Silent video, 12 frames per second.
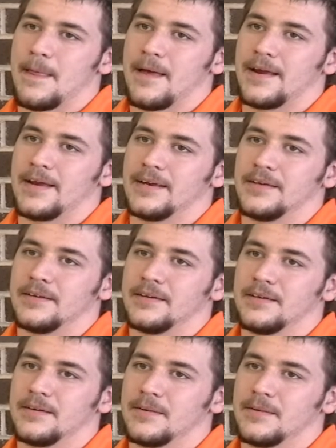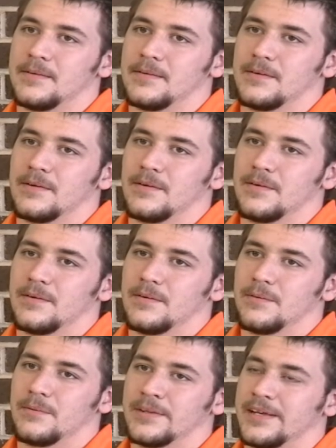And
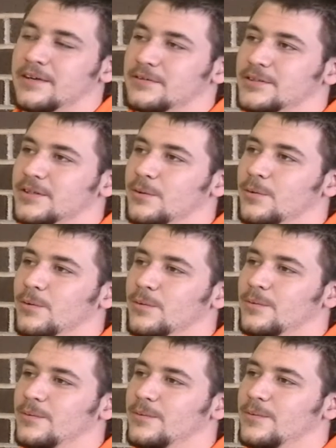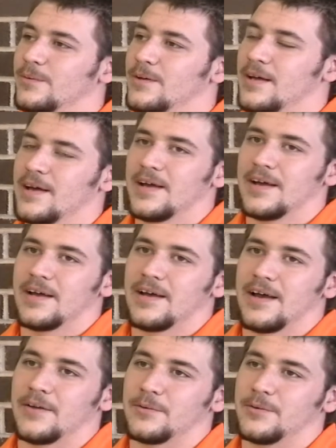without school,
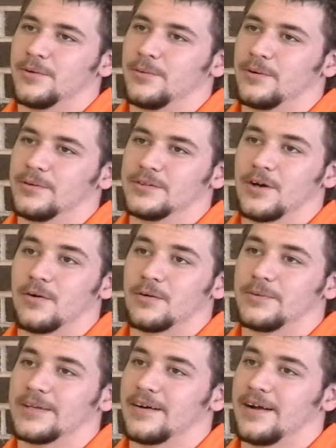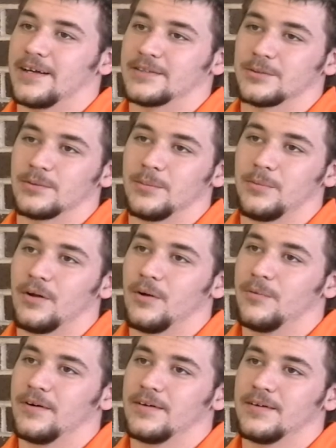out in the real world's hard without a high school
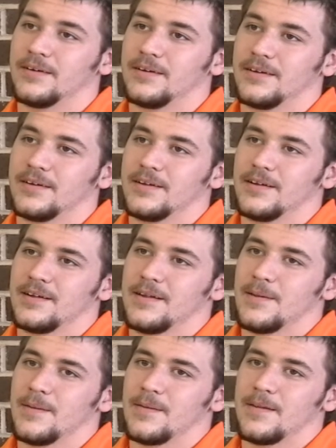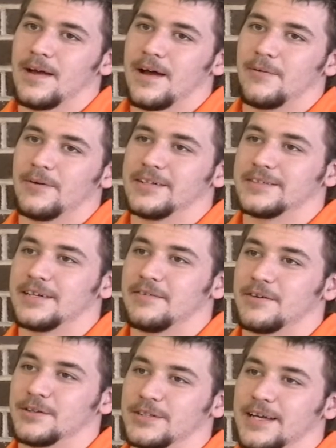diploma. I witnessed that
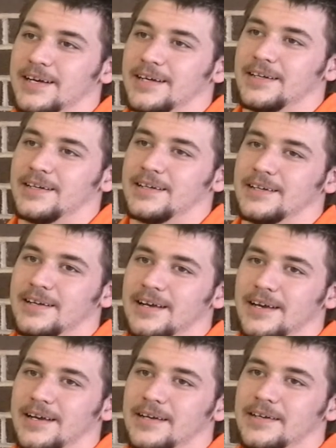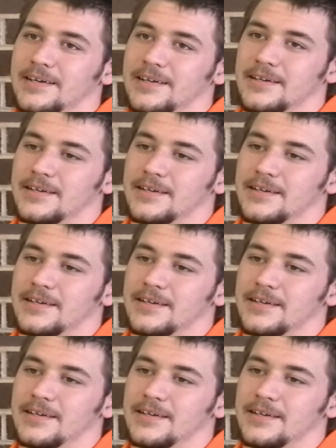firsthand, and